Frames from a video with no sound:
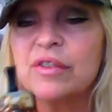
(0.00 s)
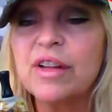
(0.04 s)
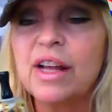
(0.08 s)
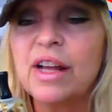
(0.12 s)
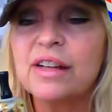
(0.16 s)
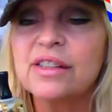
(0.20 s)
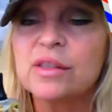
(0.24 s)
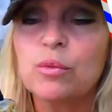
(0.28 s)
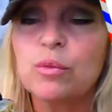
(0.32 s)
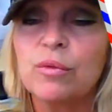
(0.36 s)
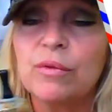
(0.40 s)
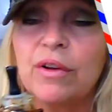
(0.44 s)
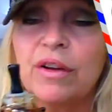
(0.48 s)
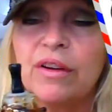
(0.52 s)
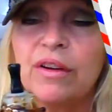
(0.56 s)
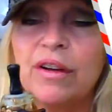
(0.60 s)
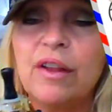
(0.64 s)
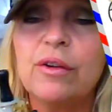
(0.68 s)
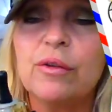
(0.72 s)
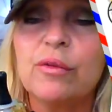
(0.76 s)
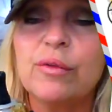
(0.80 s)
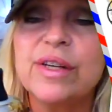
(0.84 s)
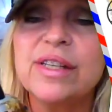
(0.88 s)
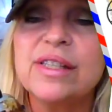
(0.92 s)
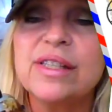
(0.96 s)
and that's
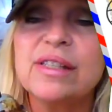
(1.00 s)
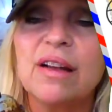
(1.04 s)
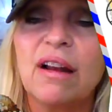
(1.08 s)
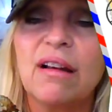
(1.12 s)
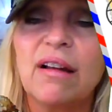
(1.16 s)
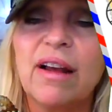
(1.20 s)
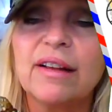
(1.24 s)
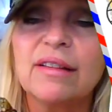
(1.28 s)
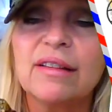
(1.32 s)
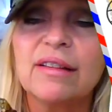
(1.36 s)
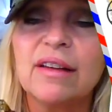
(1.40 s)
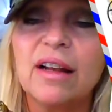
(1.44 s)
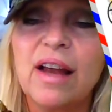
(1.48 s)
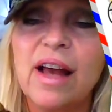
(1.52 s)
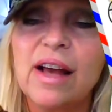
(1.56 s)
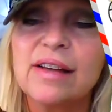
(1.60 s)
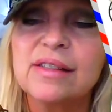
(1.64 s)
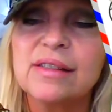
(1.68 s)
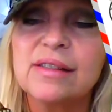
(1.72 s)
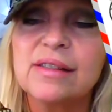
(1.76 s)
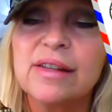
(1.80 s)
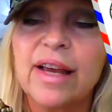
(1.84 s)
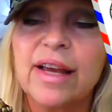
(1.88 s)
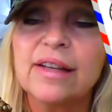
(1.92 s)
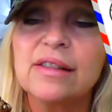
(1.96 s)
another reason I like the
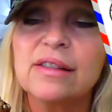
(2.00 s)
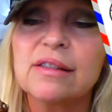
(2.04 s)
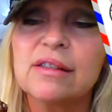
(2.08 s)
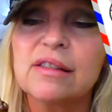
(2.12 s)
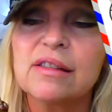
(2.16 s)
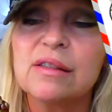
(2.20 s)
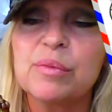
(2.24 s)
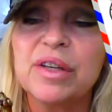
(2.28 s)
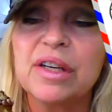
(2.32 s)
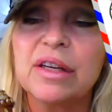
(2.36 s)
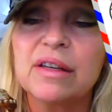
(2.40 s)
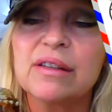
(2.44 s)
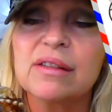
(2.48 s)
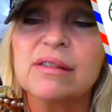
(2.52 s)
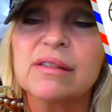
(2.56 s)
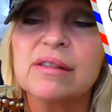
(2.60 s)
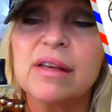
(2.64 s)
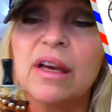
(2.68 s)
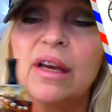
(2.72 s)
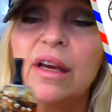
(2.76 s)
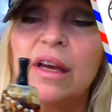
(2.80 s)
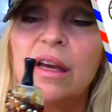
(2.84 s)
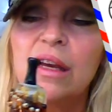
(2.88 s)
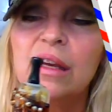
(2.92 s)
glass tanks, is because